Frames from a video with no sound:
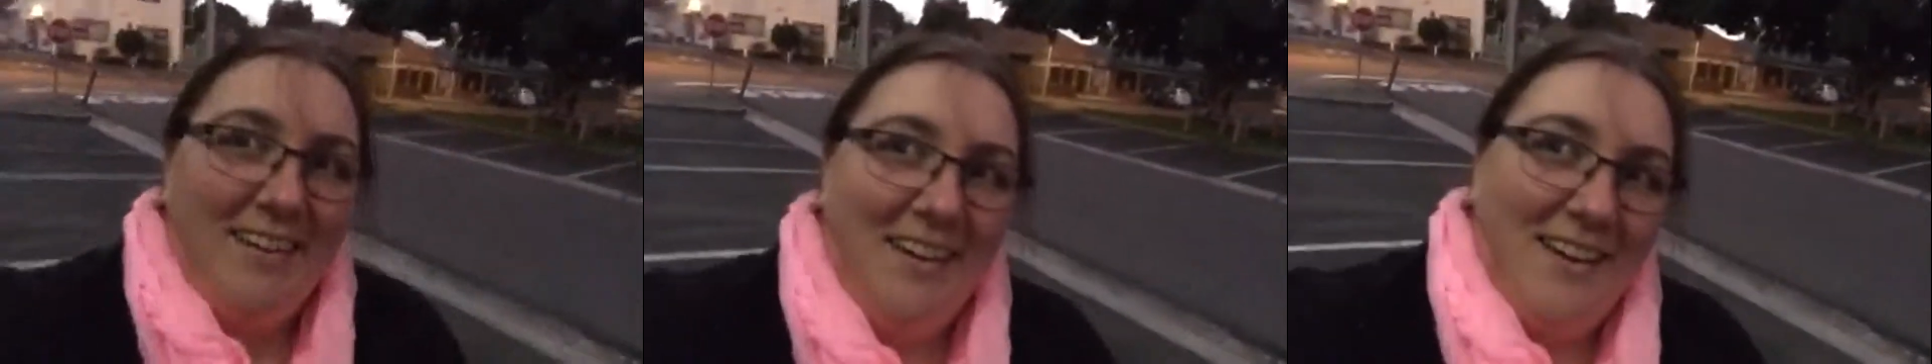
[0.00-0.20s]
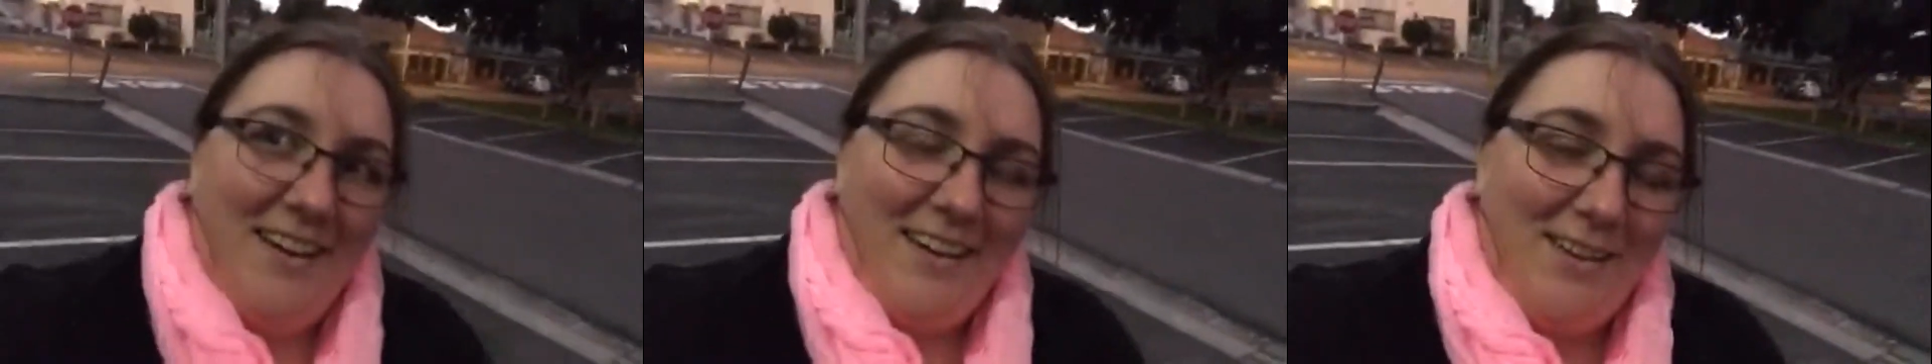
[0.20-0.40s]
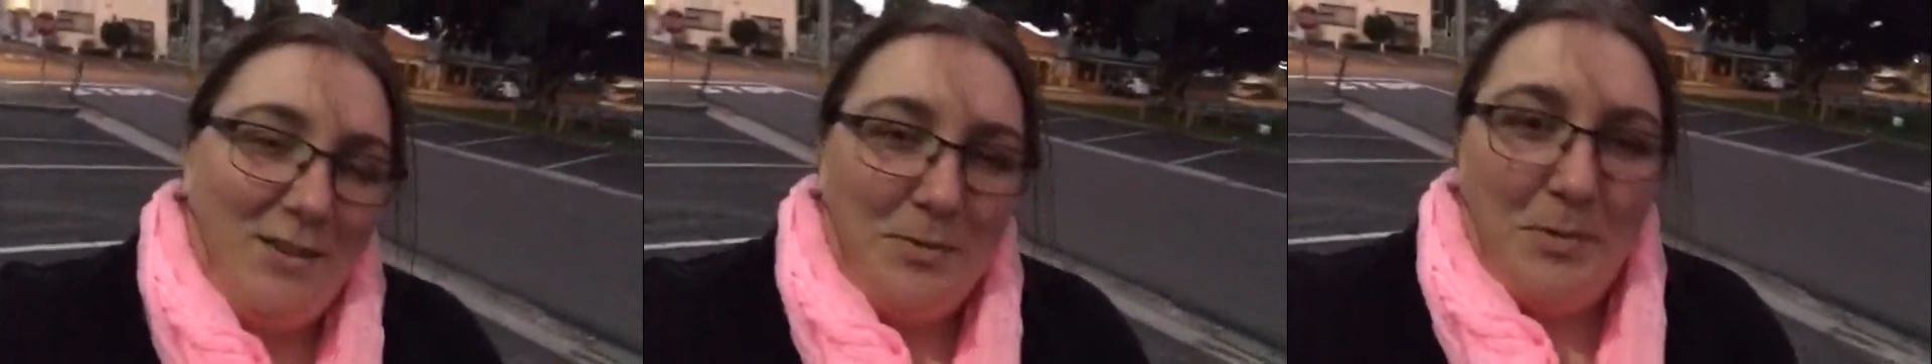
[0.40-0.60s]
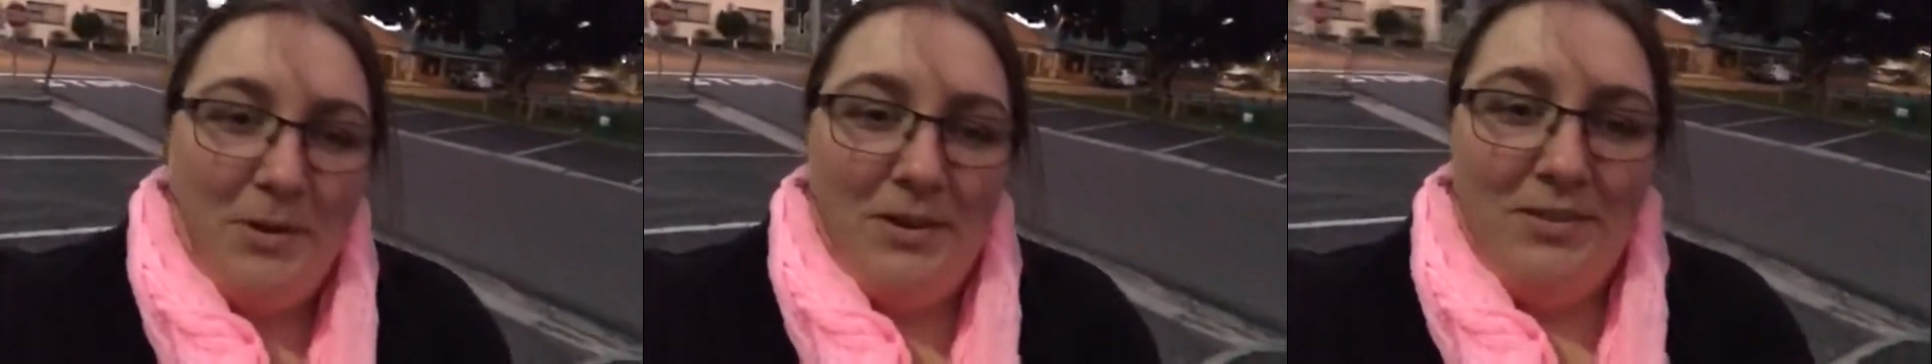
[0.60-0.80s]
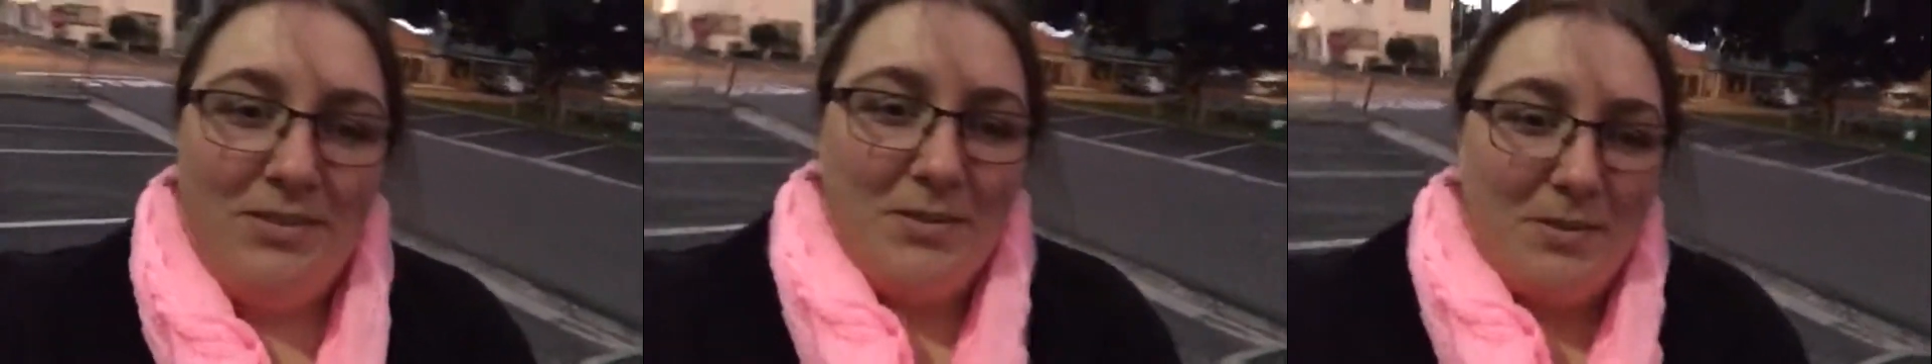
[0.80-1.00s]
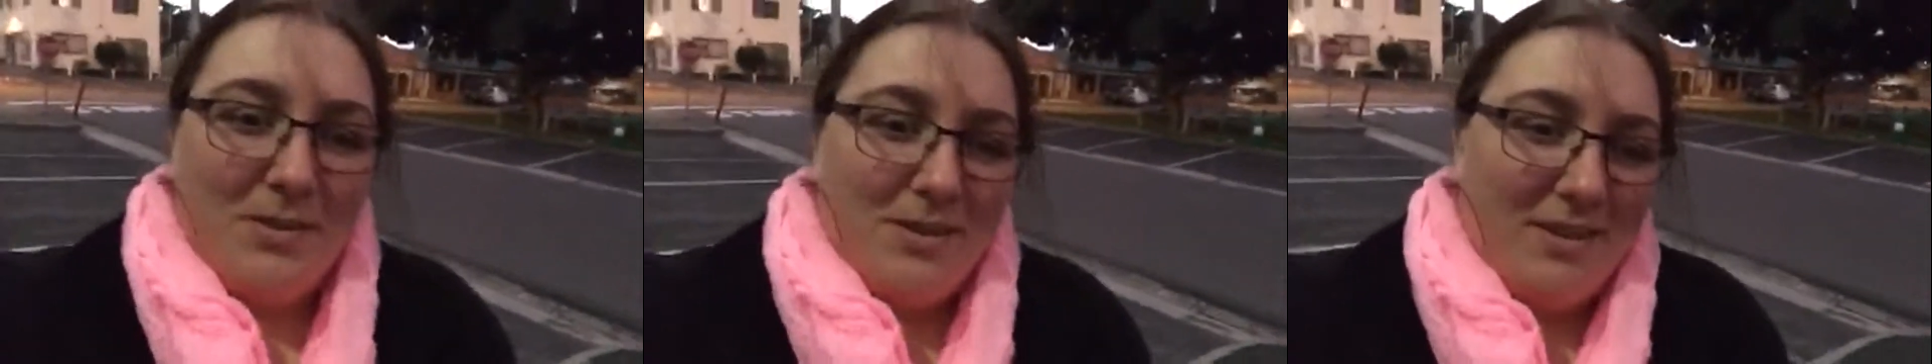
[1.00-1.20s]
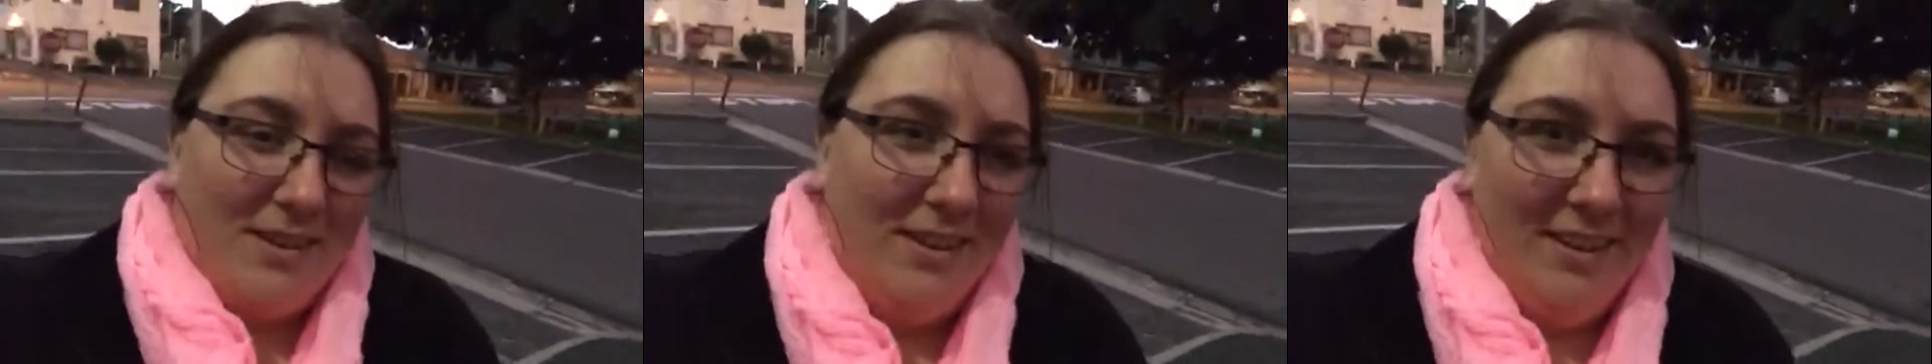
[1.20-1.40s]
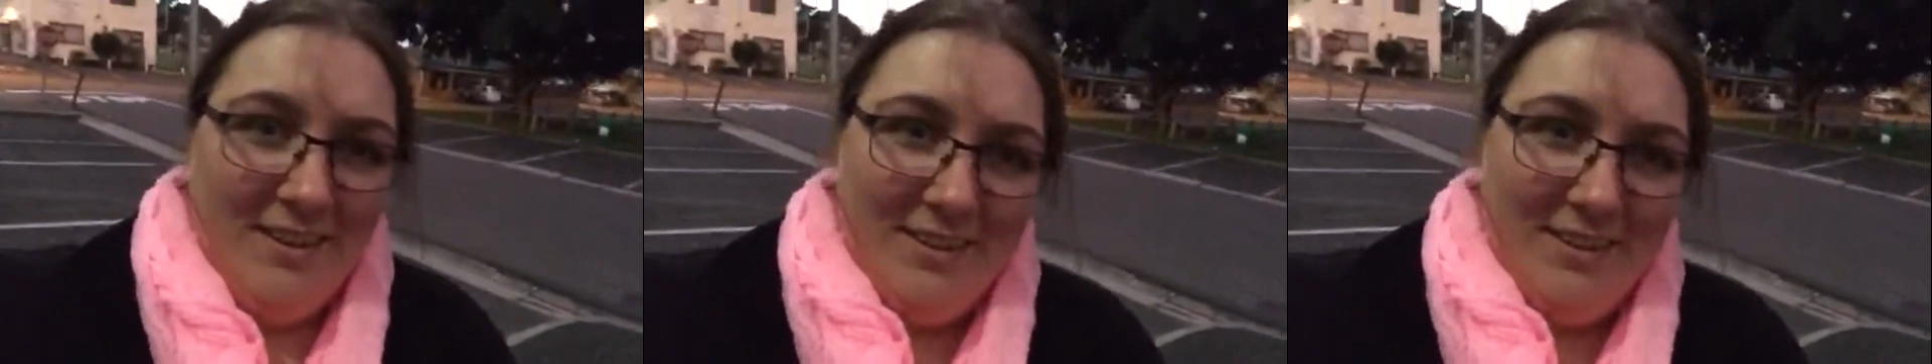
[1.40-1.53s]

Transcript: uh, he's part of the work